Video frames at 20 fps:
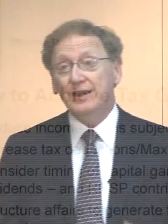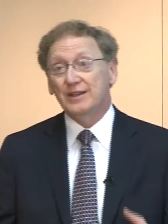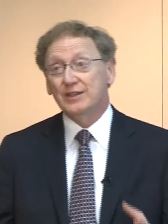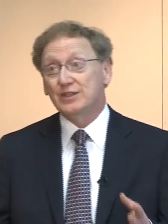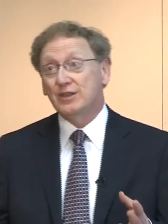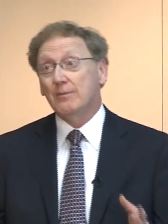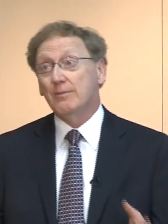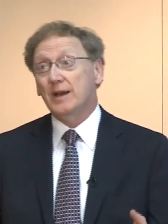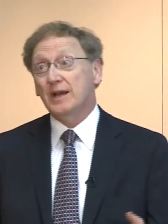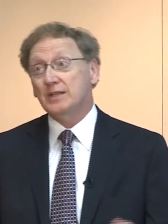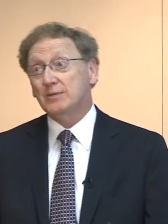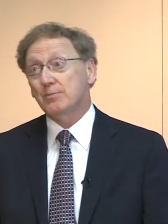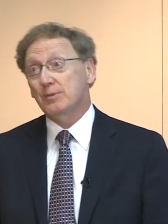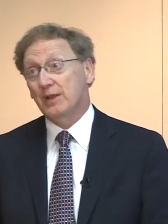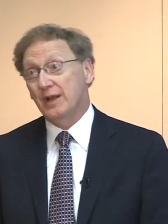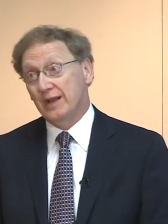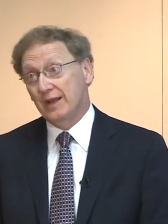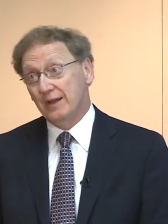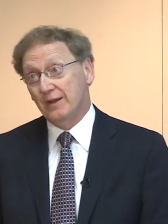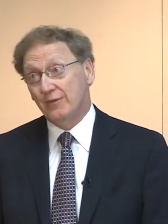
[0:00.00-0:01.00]
is the best
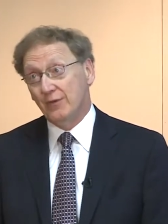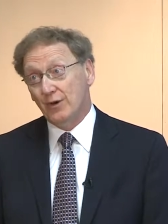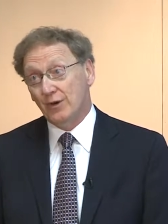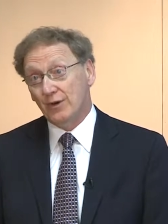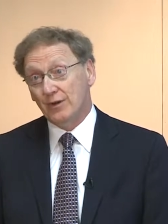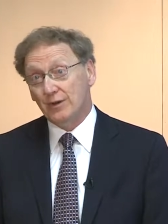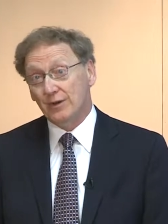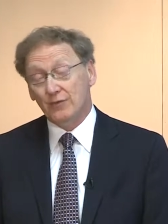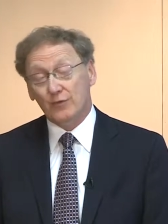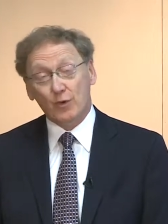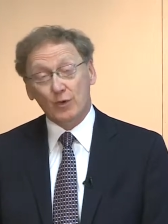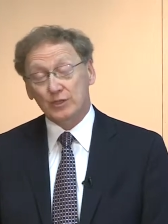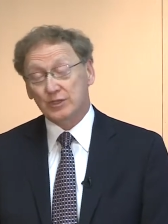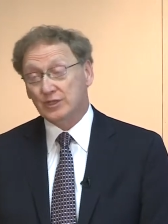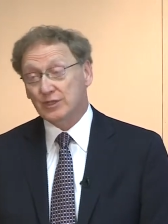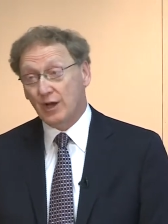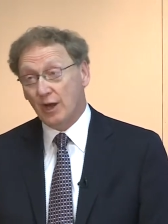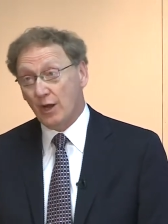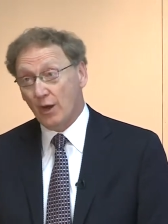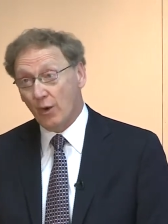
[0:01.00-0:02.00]
planning of all. Of course,
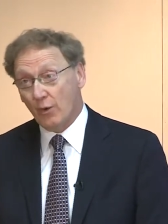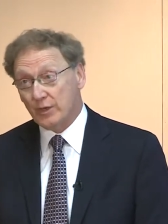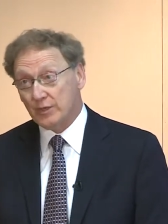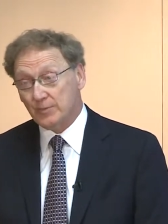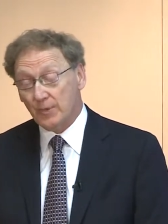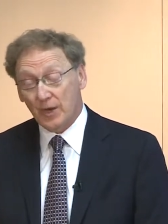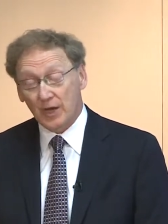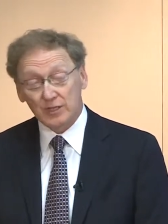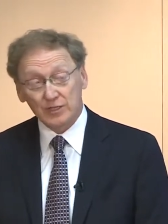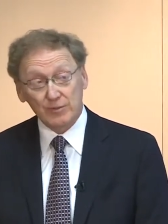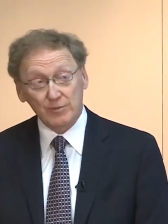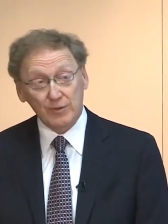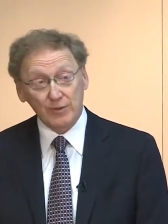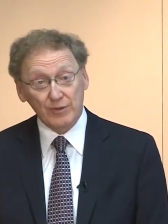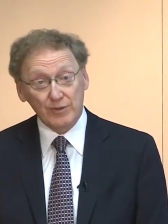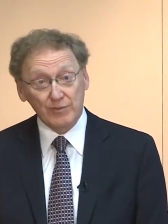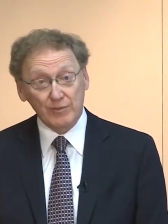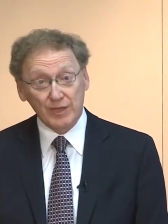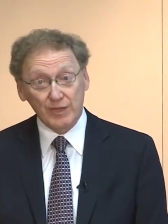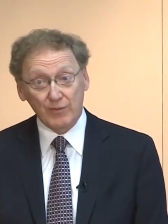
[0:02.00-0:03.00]
it's not always possible
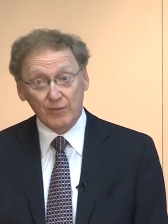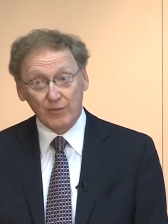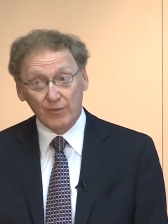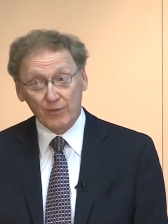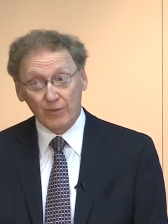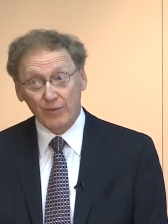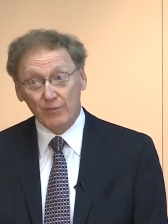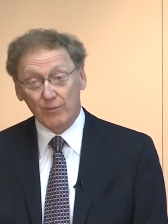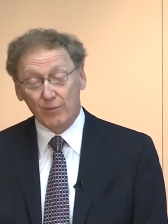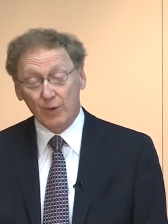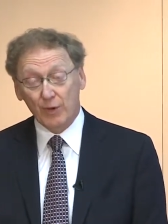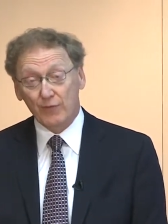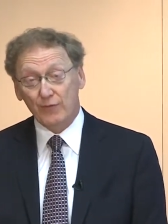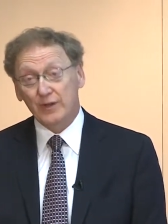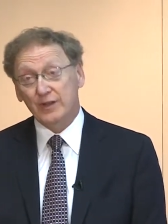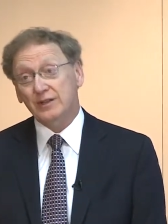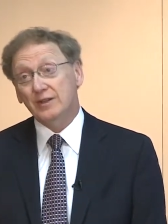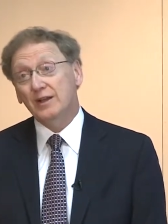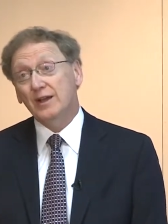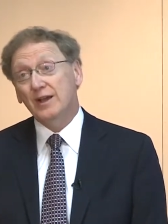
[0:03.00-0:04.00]
to be
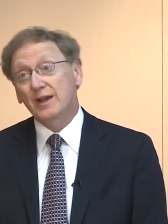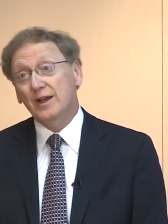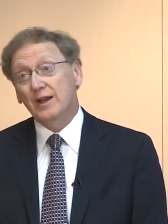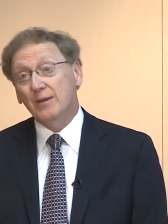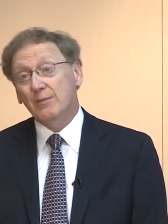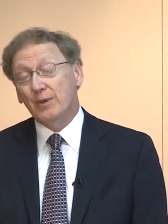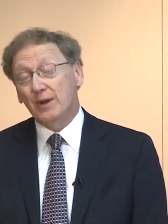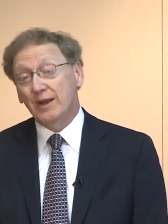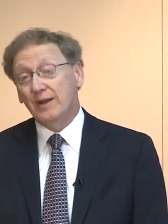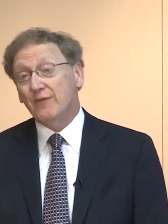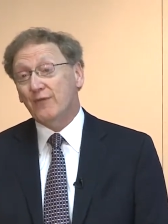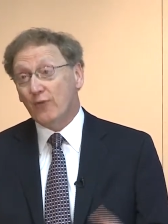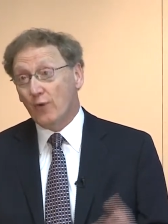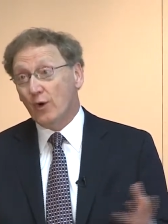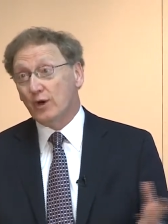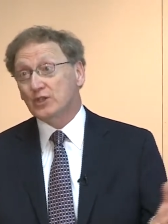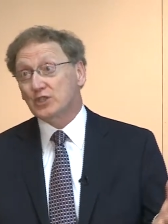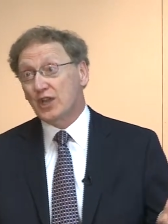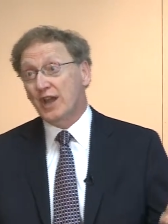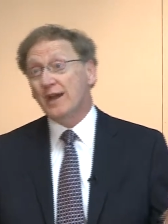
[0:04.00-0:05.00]
perfect, but if,
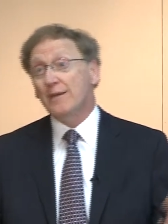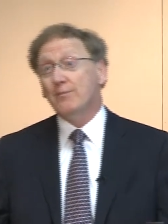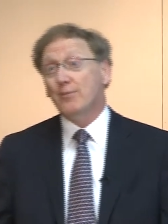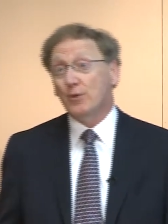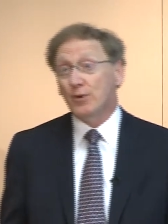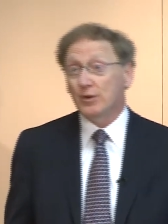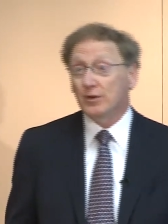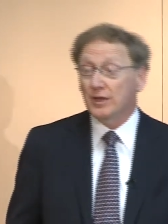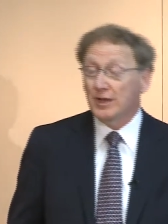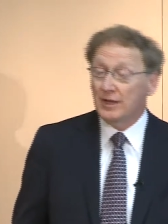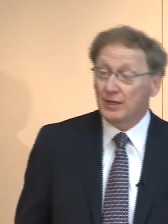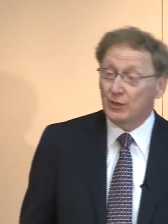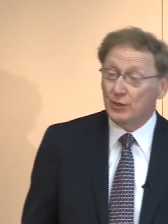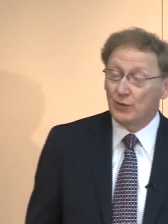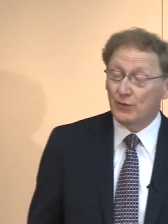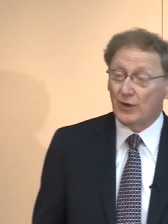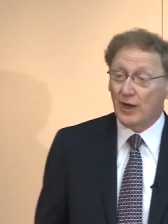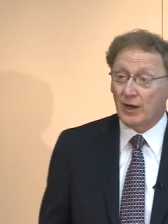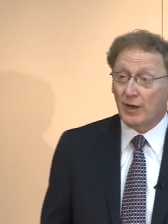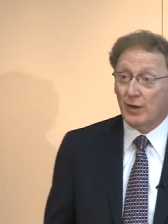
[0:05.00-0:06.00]
for example,
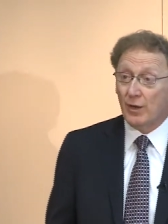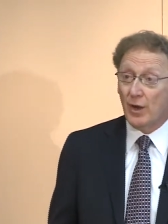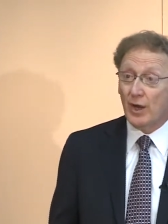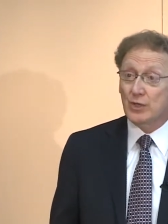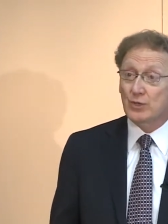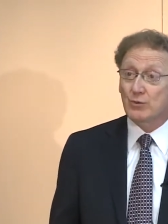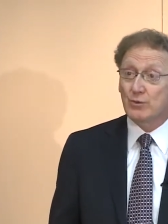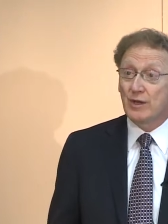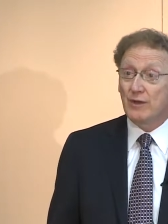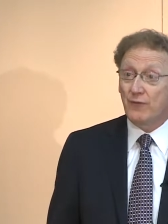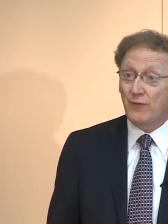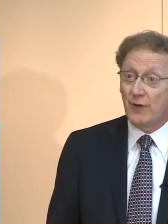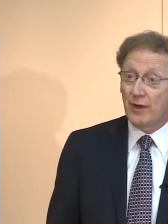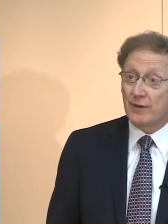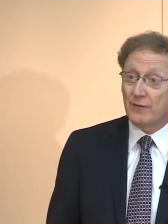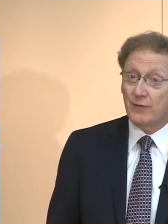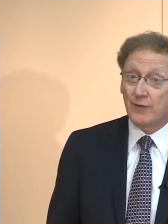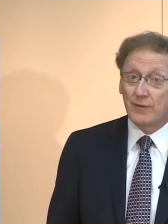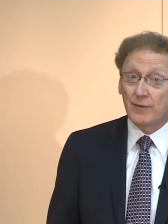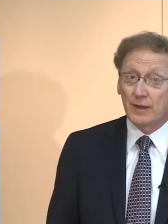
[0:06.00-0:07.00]
you've got a large
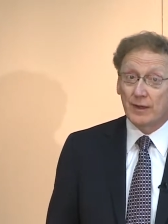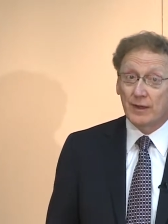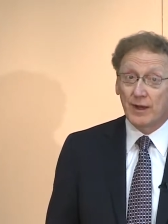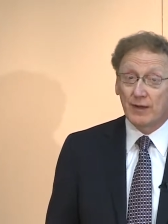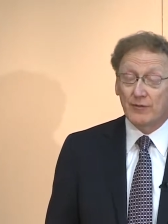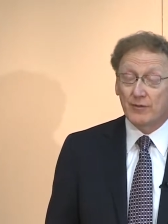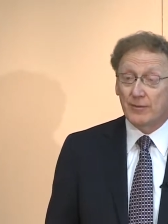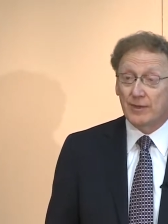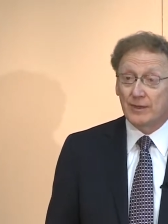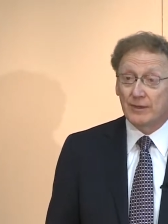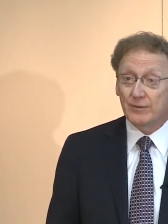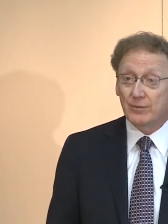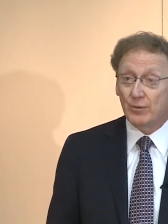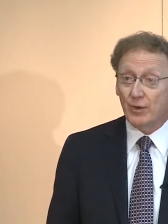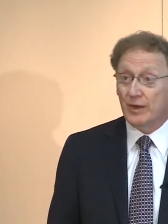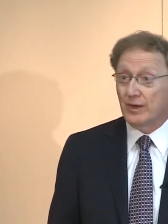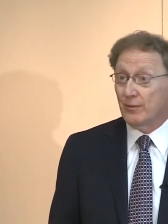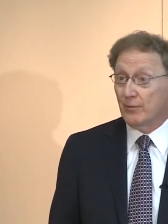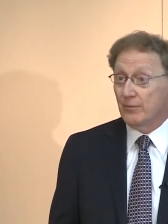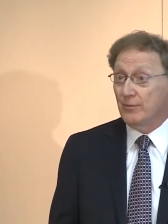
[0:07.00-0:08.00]
refund from the government,
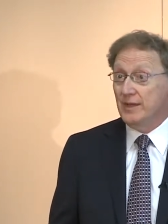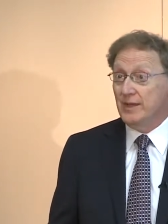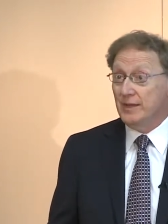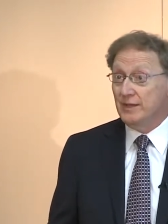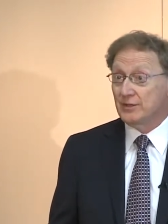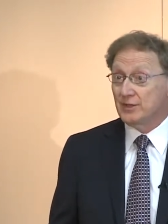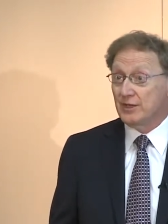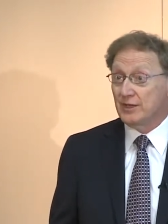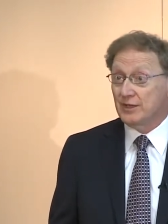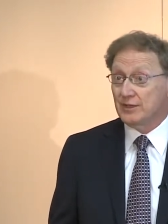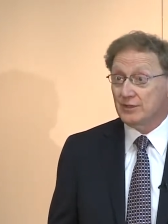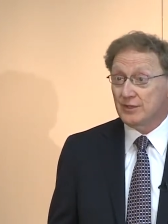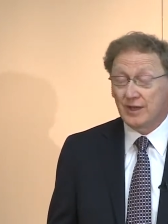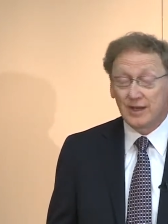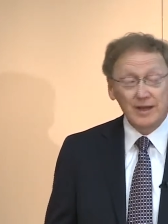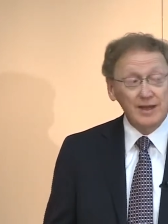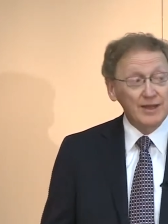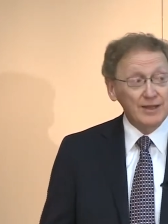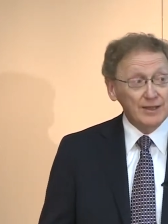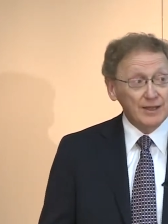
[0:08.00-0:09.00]
what it means is
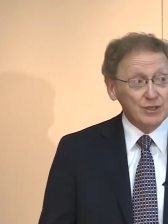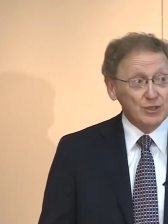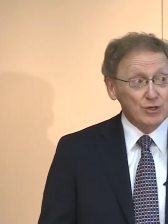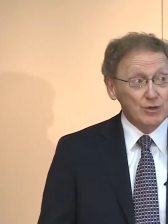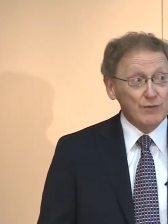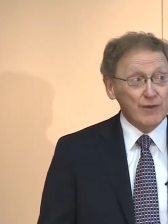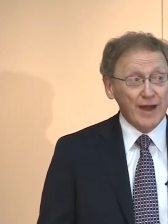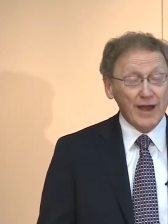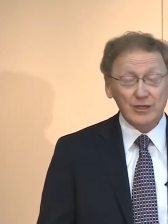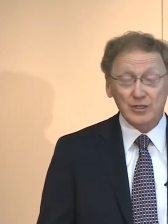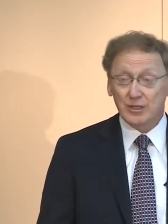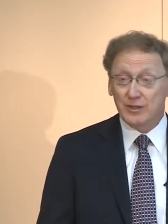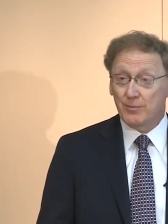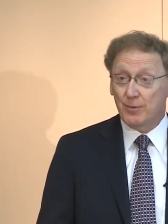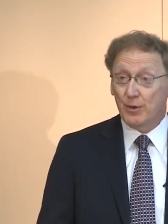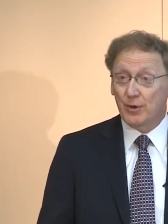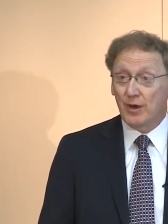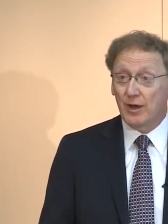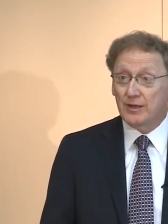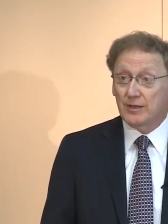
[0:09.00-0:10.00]
that you've actually
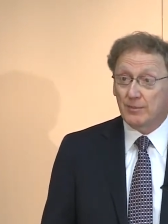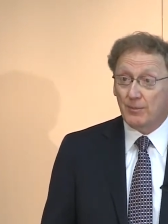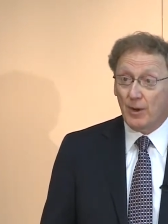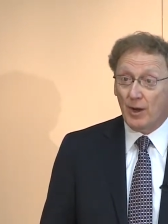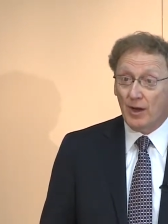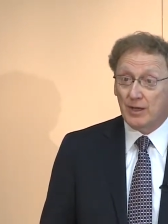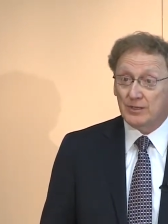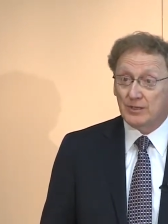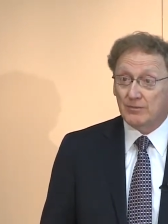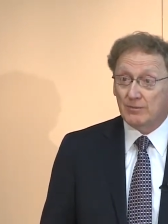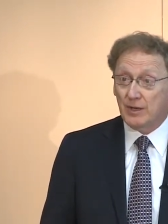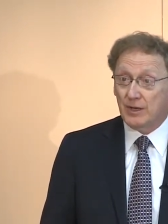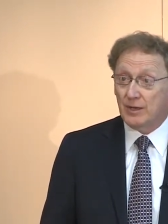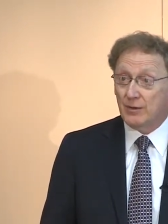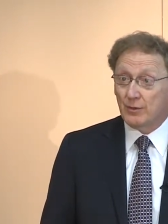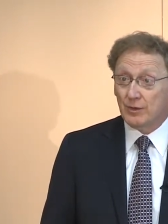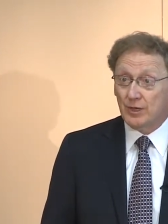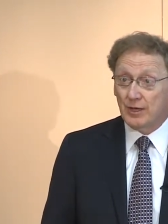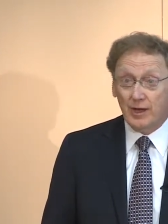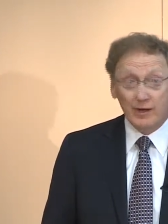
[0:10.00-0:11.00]
put on deposit money
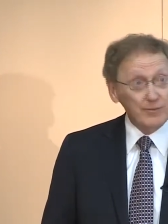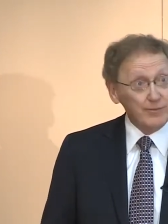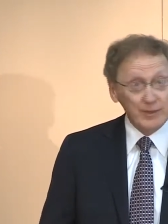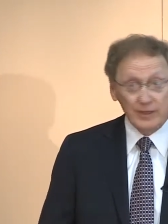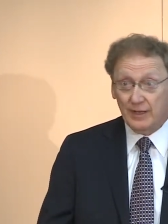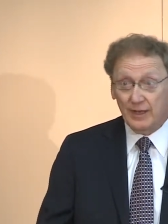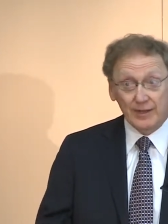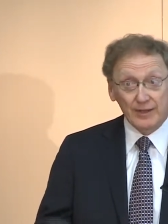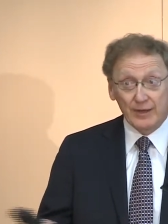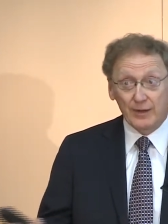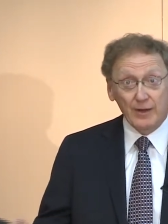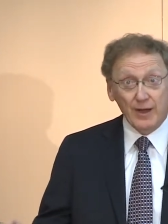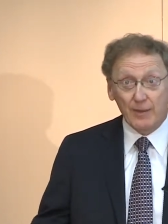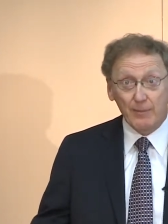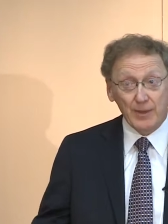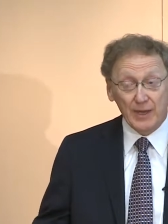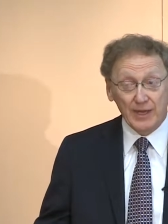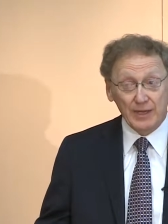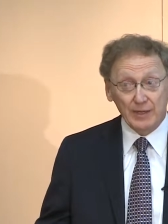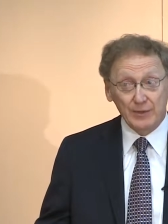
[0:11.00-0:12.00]
with the government and they're
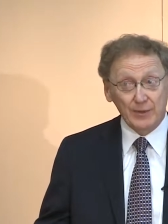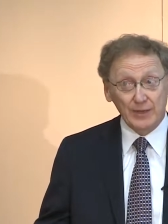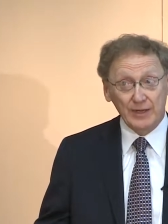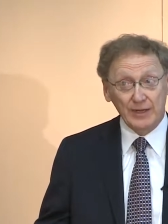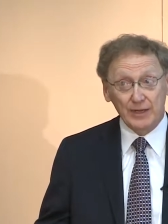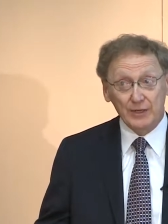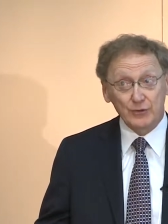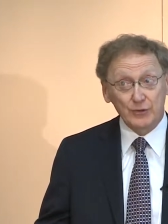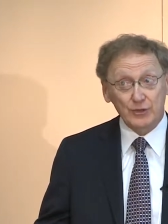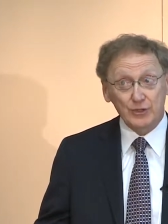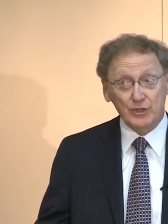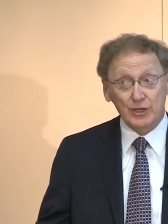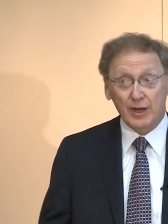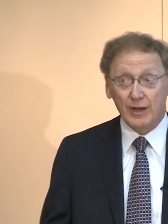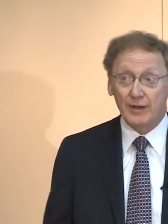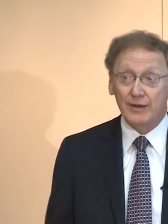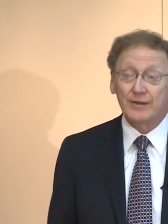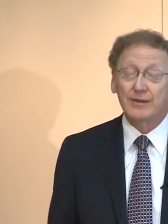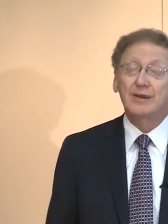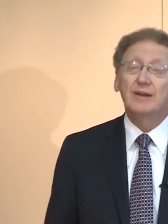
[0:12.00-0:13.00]
not paying you any interest
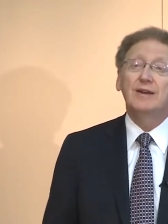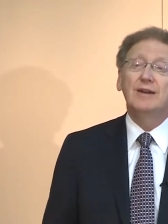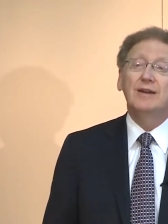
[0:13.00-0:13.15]
on it.